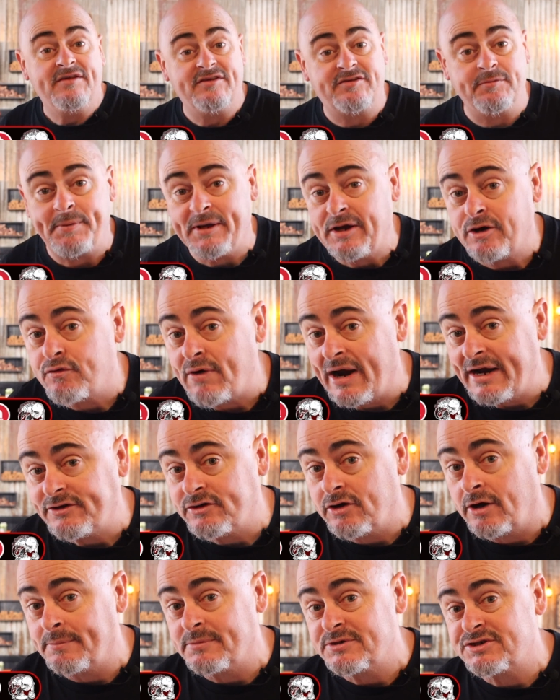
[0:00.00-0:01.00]
This would be a great
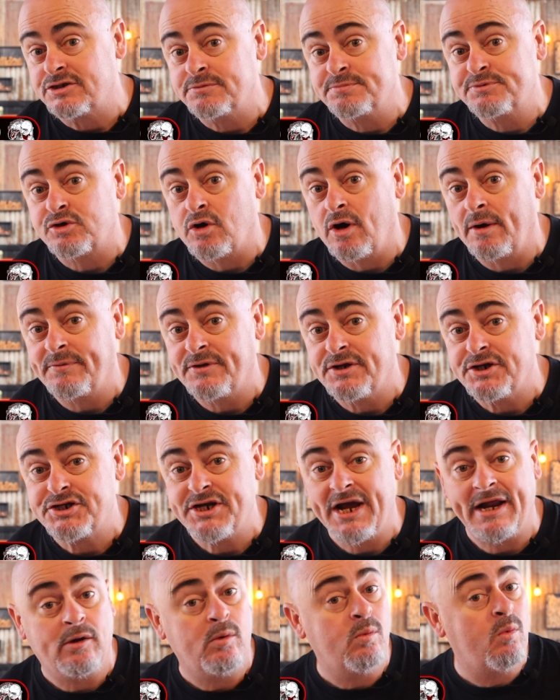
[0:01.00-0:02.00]
time to subscribe to the
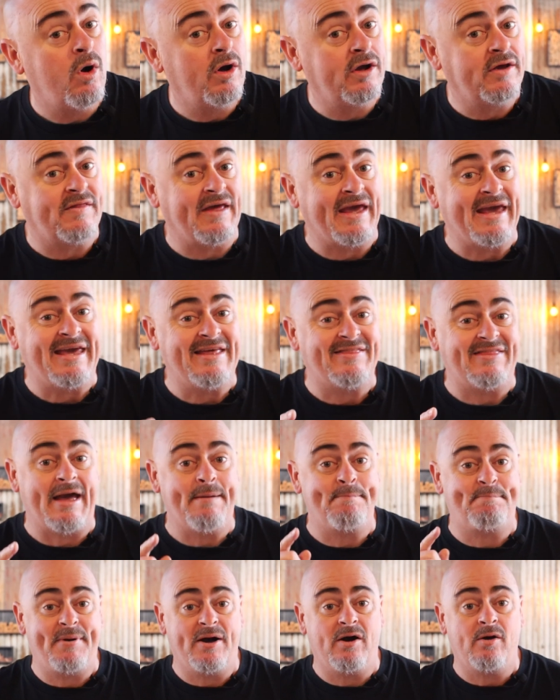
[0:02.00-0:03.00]
channel. And while you're there, hit
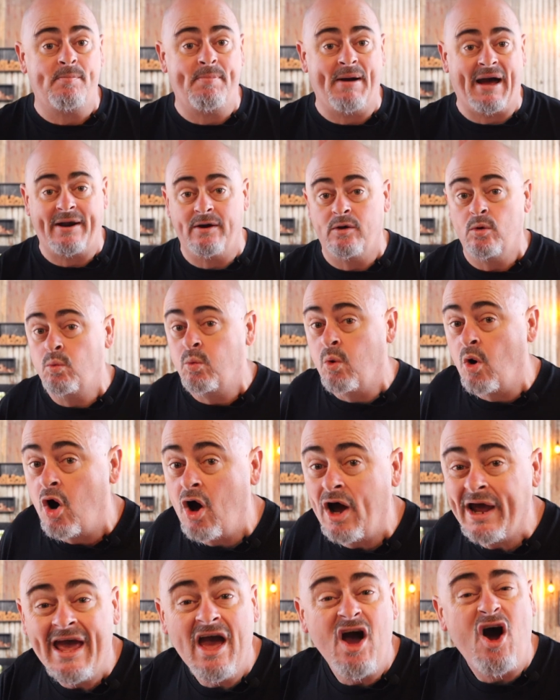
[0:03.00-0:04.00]
that bell button.
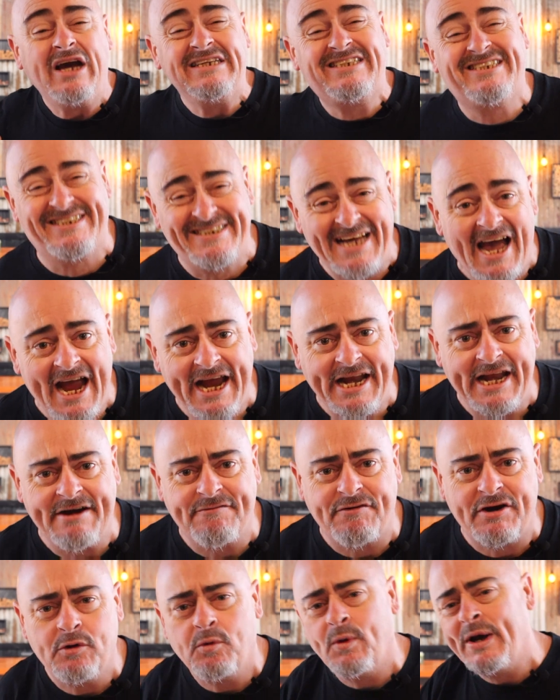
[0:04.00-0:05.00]
Why? I say it
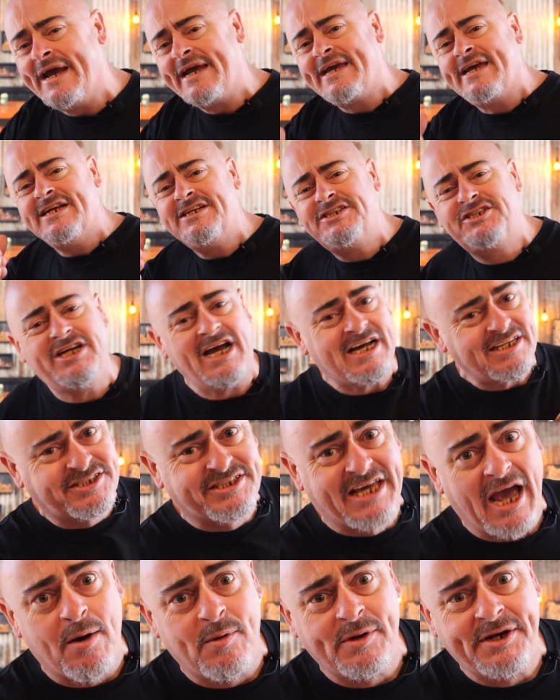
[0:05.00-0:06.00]
every week,
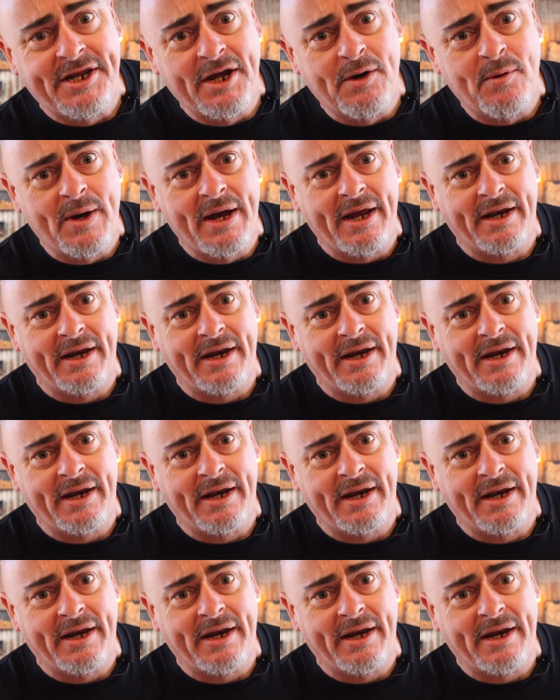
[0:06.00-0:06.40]
just go and do